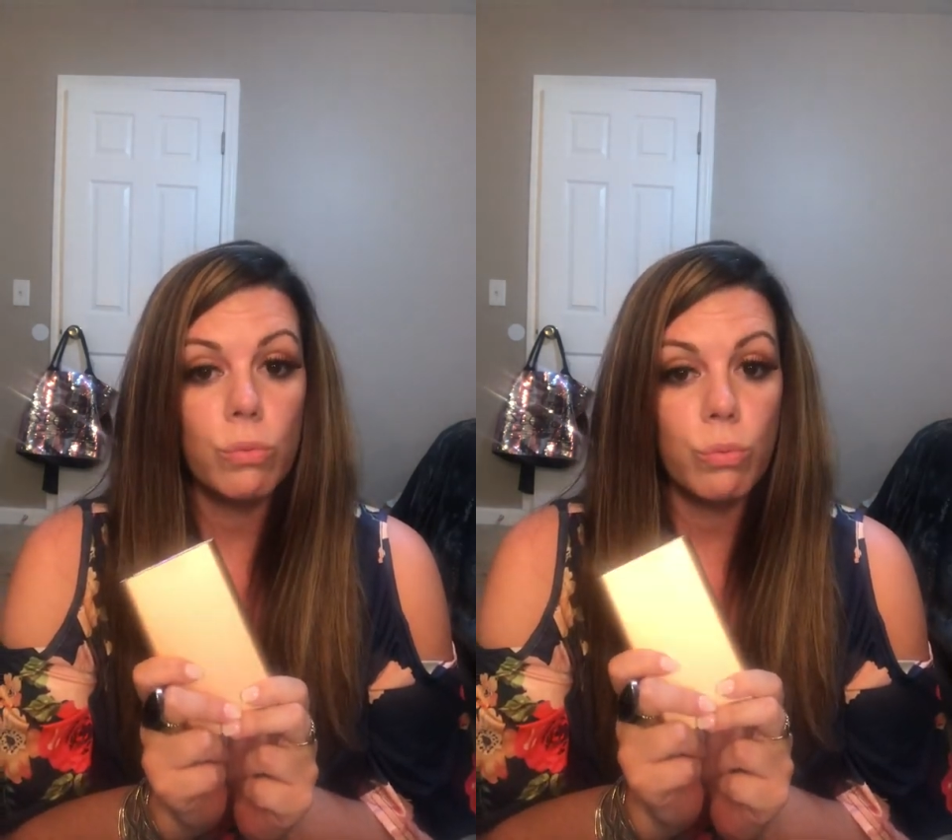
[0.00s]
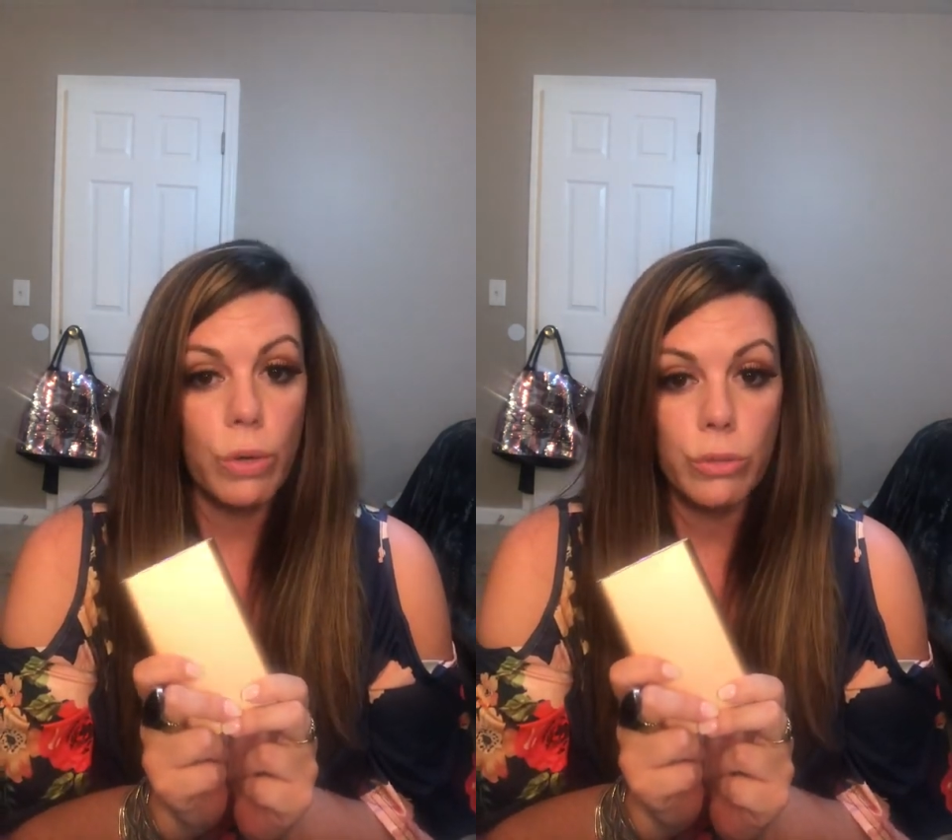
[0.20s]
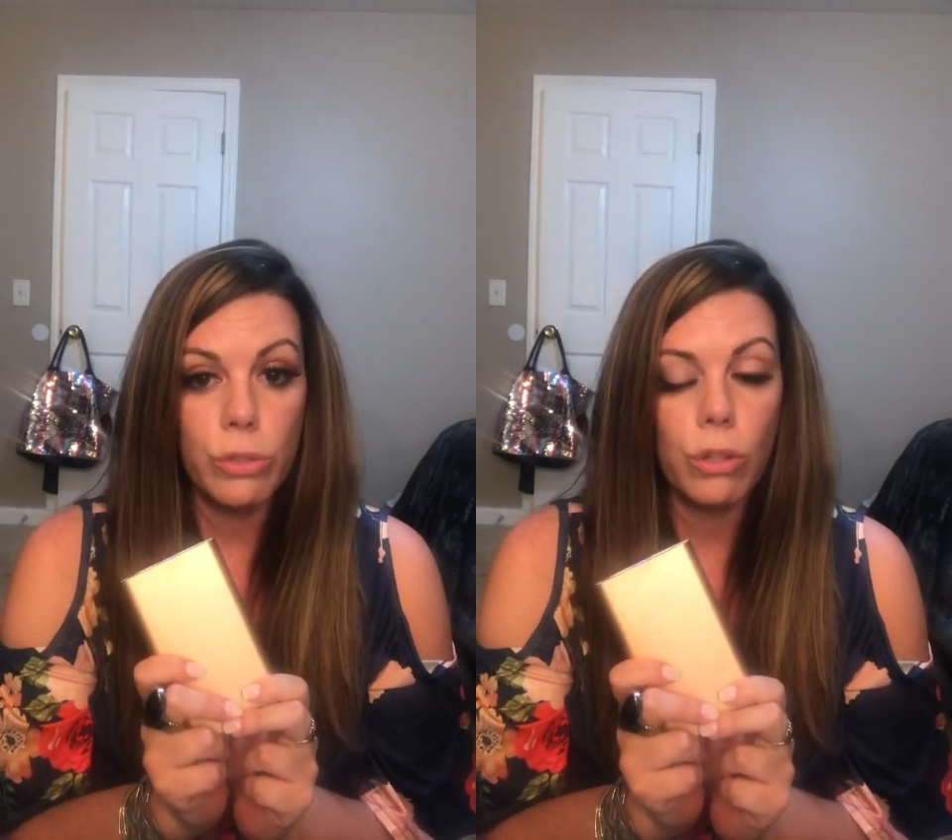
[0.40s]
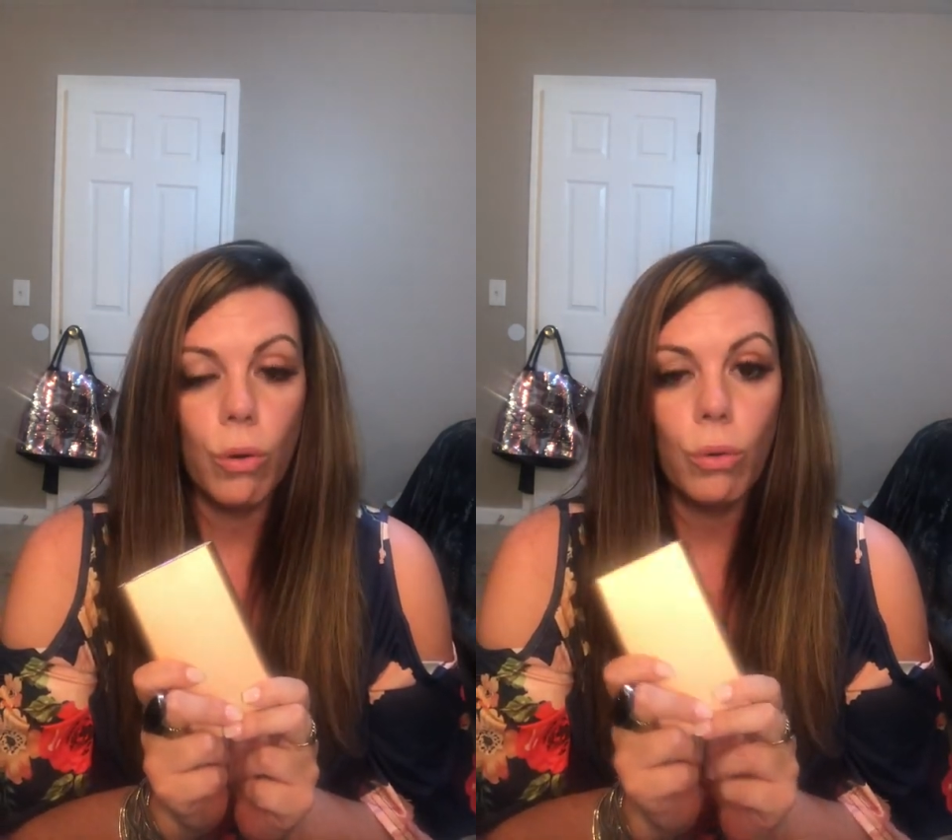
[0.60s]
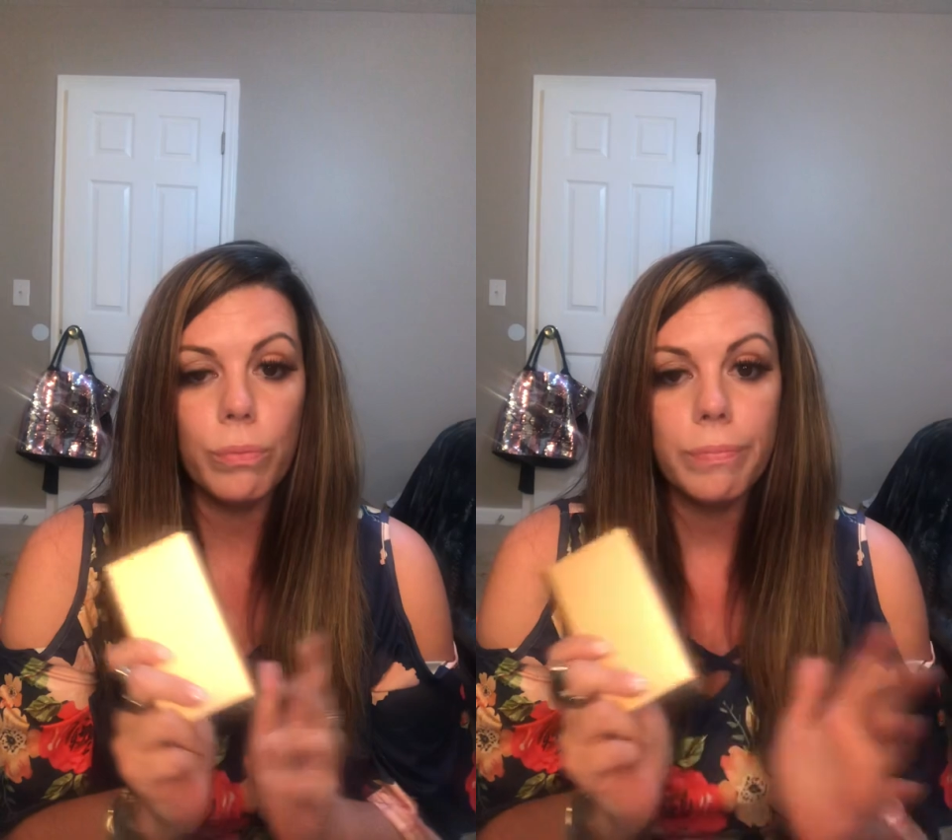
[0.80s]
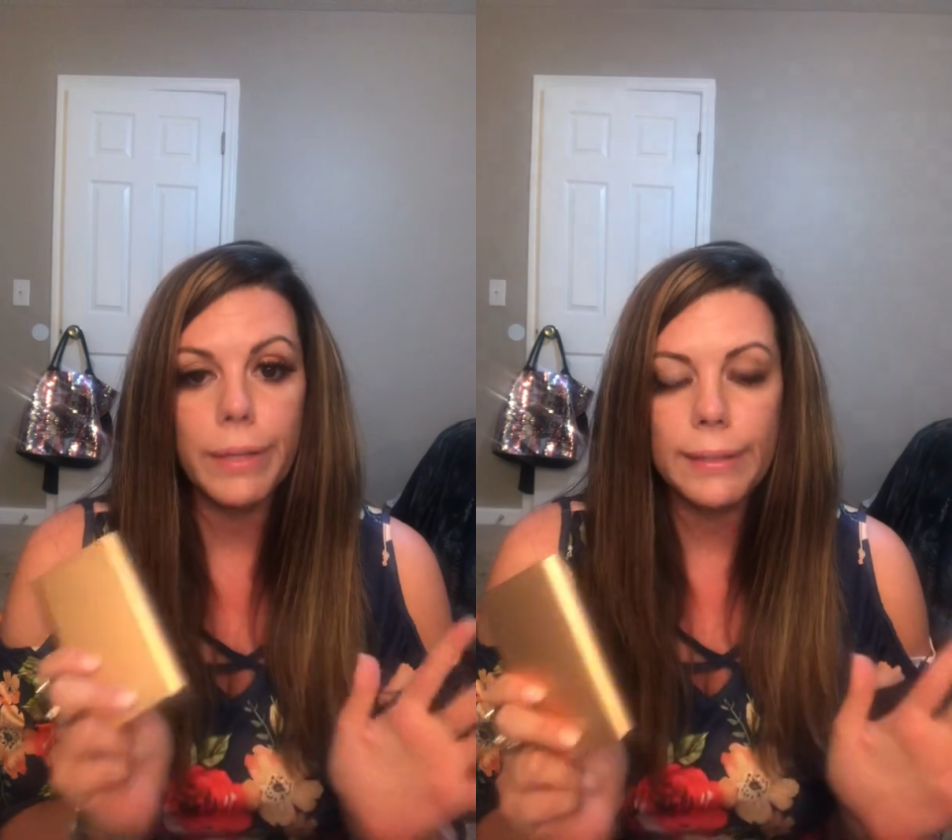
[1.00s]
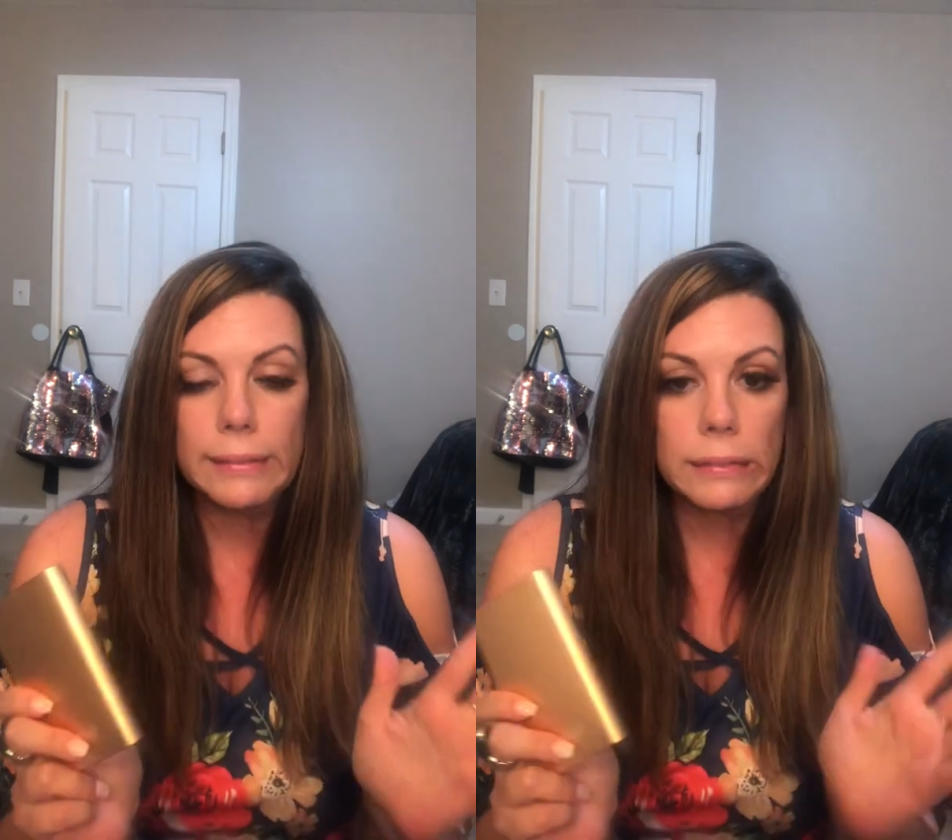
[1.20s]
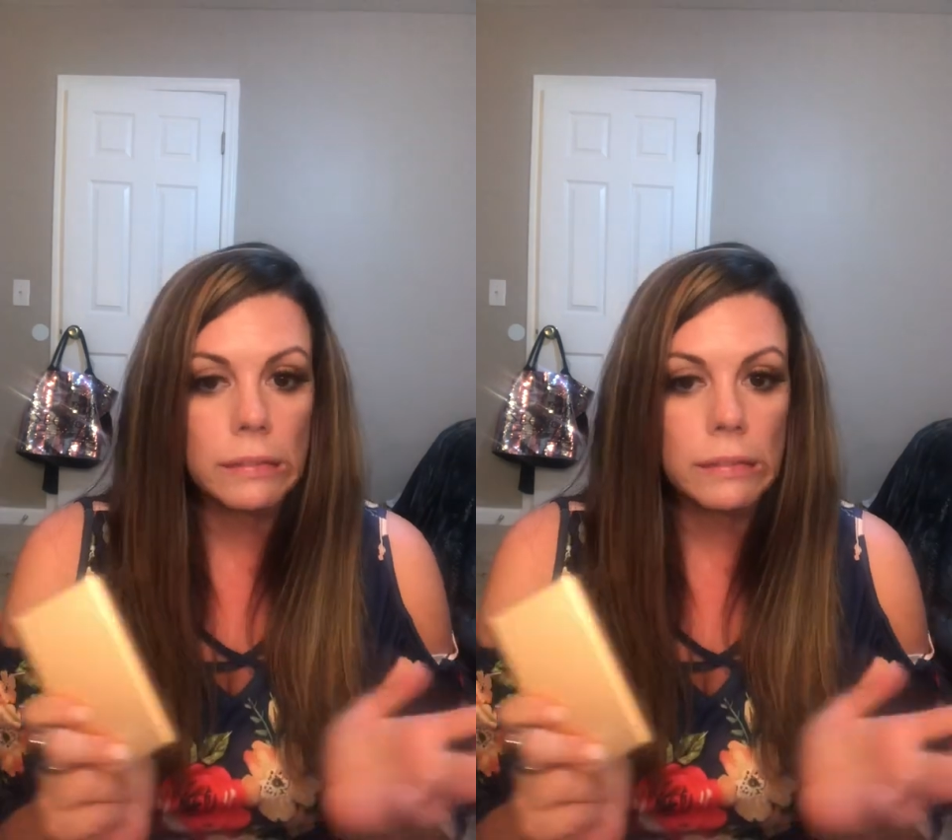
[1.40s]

rose gold, but